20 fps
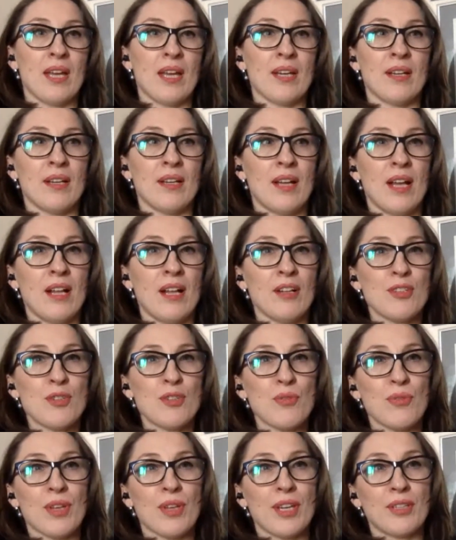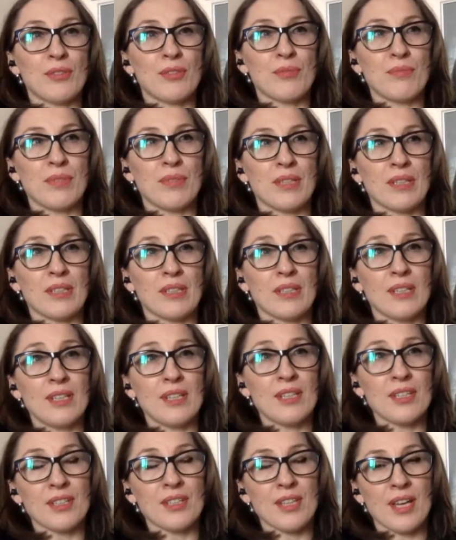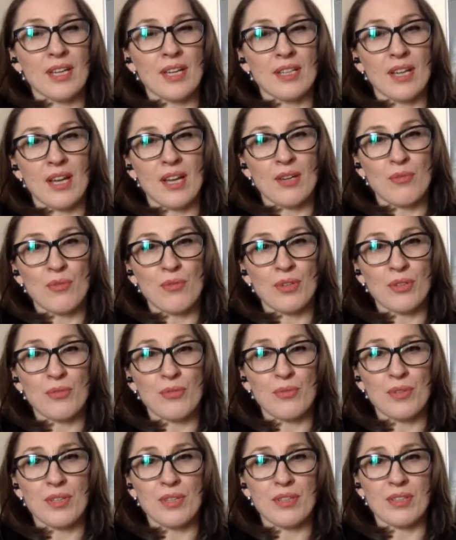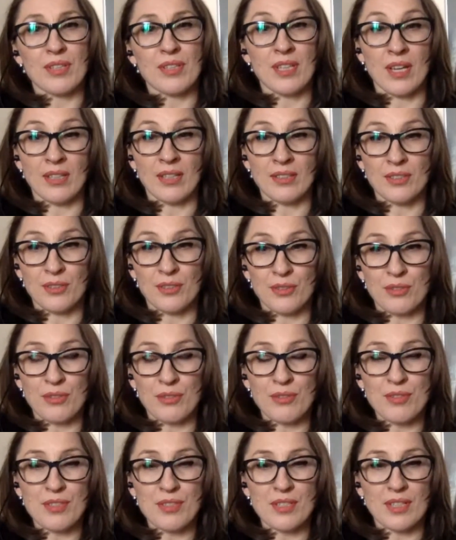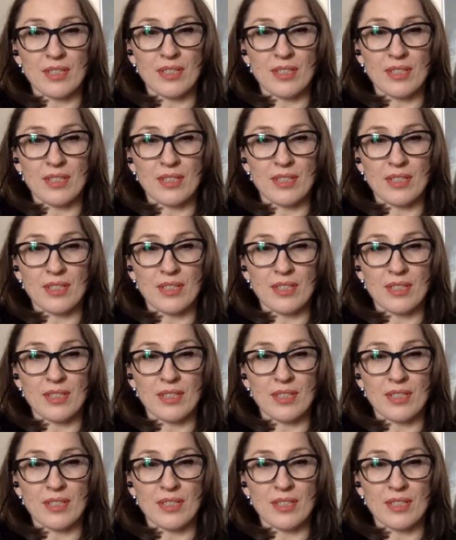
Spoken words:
I also would like to make clear that I work with young girls,